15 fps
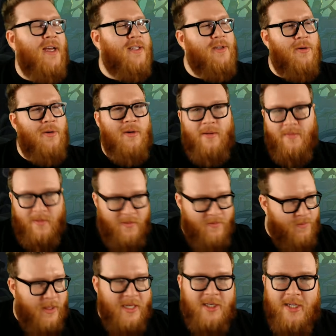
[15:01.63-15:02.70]
So uh,
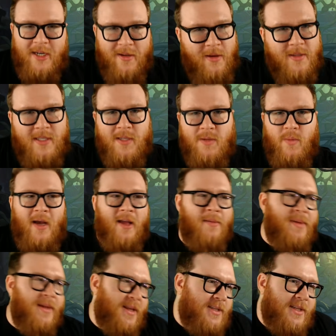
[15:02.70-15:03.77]
please share those as well. I
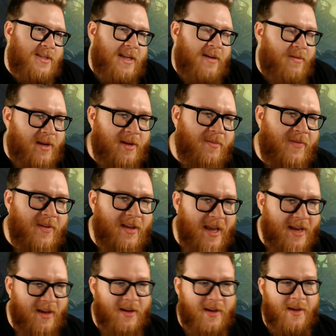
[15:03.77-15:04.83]
mean, this is never going to feel
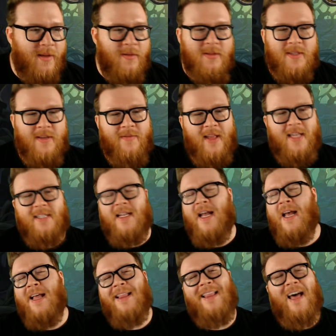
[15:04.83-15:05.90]
like a conclusive list.
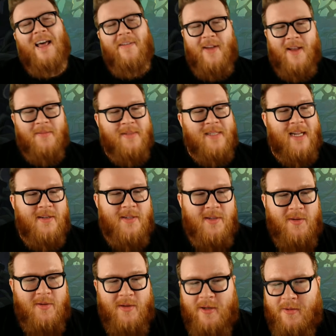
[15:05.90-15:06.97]
A lot of it comes down
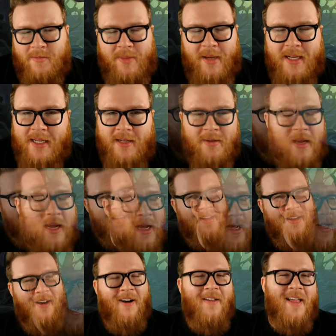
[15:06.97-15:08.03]
to, you know, opinion.
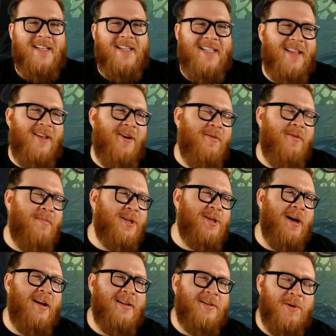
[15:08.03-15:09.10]
All that said, though, big
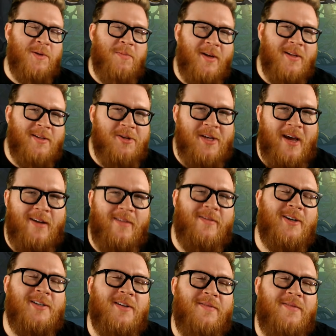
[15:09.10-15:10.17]
shout out to our sponsor,
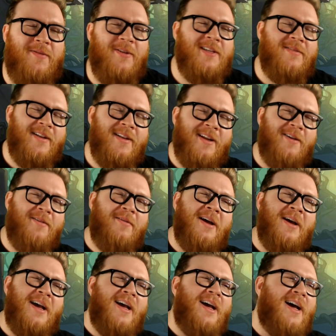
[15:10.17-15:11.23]
Shadowverse, for this video.
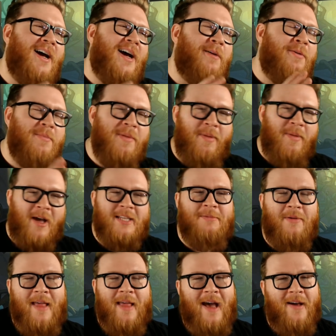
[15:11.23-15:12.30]
Uh, wouldn't be
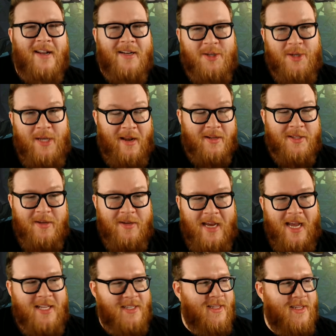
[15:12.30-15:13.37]
possible without it. Shout out to you
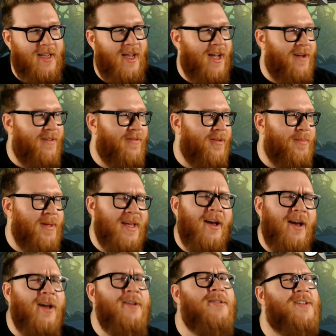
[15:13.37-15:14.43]
guys uh, for being
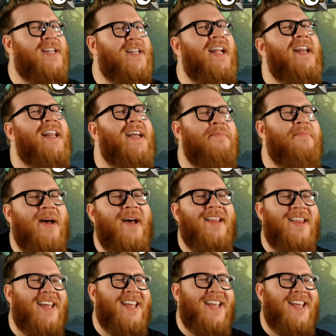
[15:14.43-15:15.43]
understanding about.